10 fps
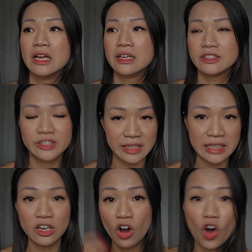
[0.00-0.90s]
You can
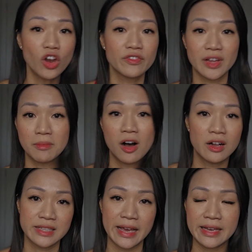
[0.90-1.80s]
eat all of them
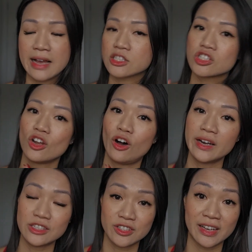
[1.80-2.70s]
all day as
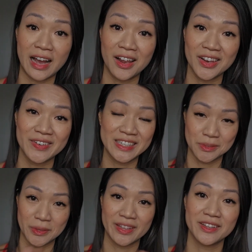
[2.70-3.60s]
long as the calorie is
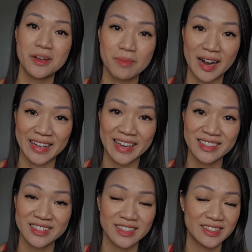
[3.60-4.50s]
within your
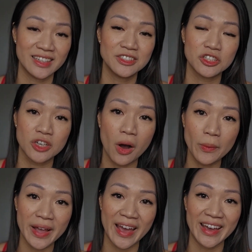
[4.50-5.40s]
bracket, then you're
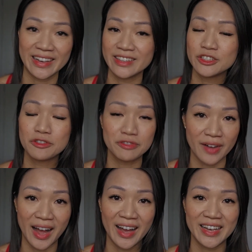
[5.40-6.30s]
okay, you're
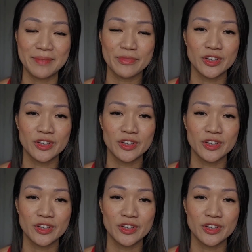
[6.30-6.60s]
fine, you're